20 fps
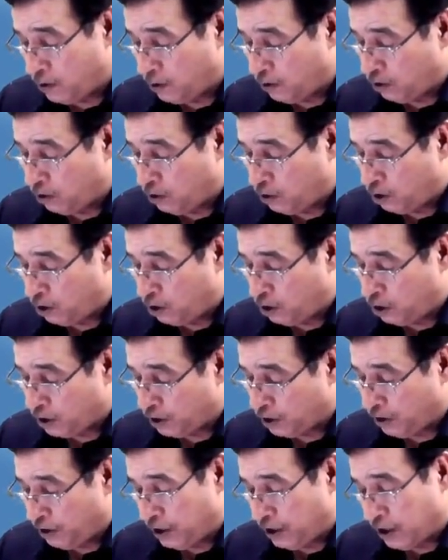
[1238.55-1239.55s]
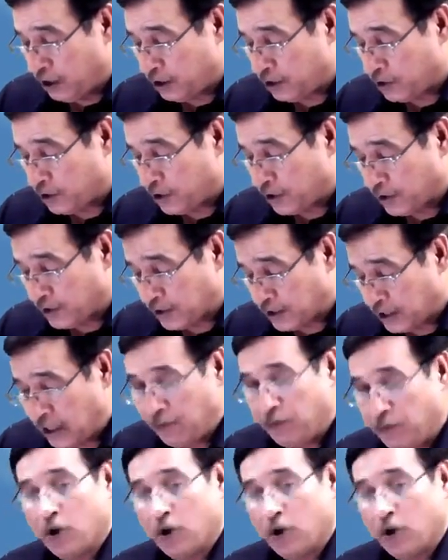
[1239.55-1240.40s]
not yet received,